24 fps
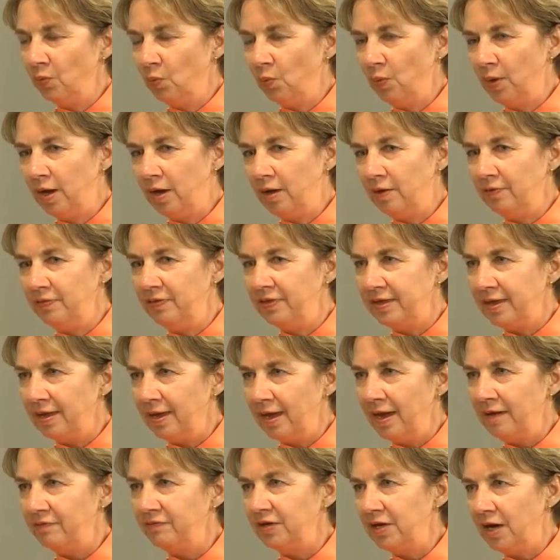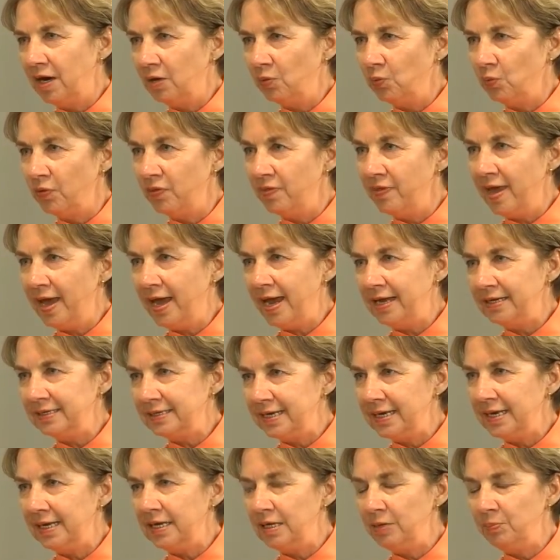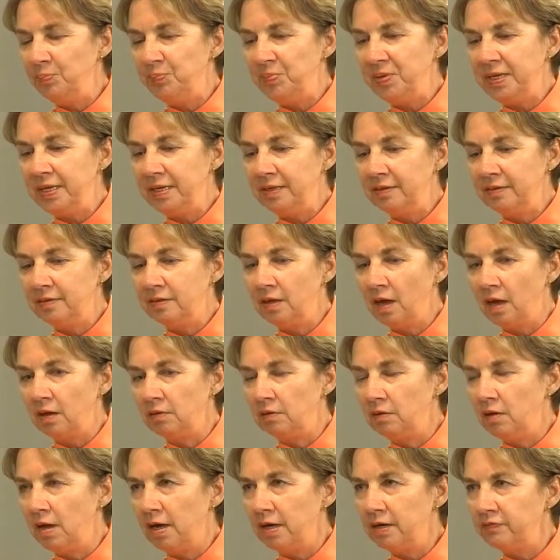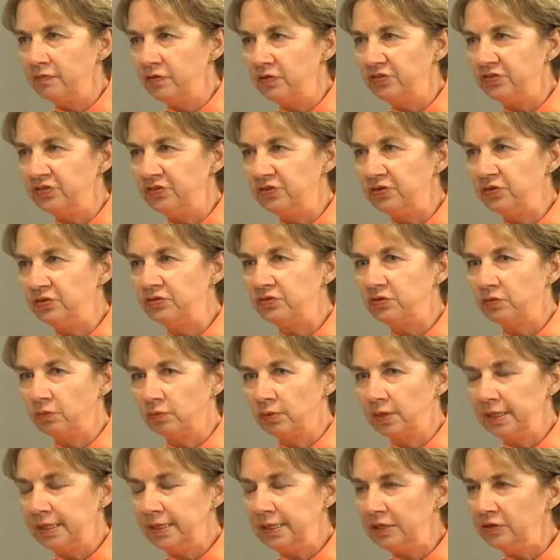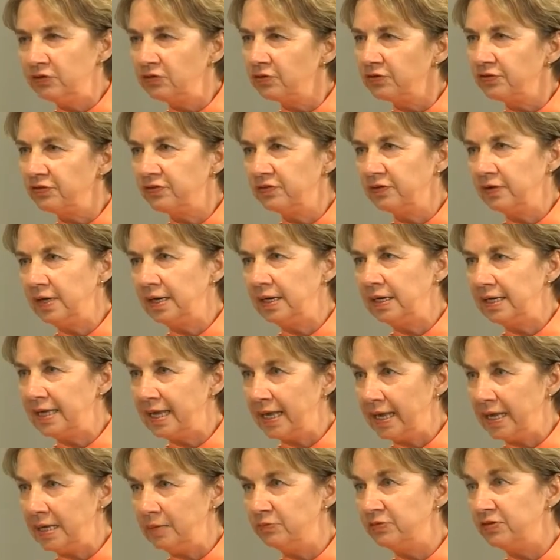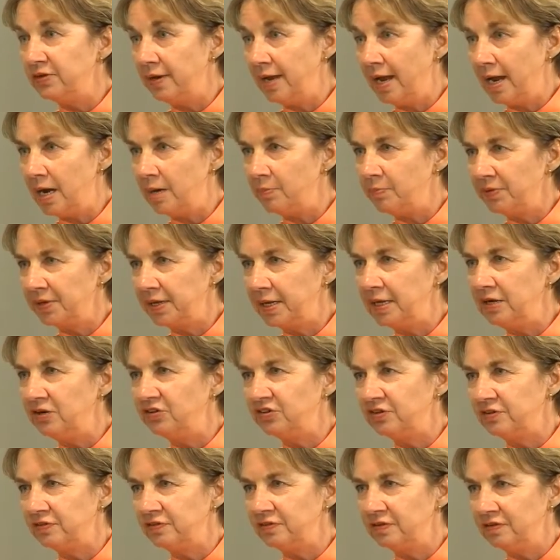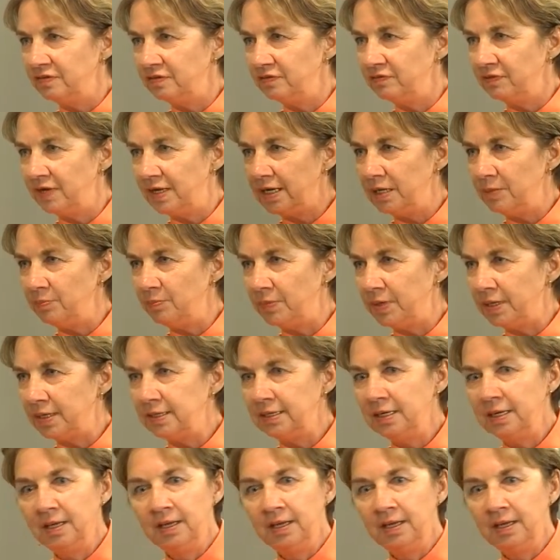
Well, the caveat with that can be a lot of the students are really interested in games and applications and development.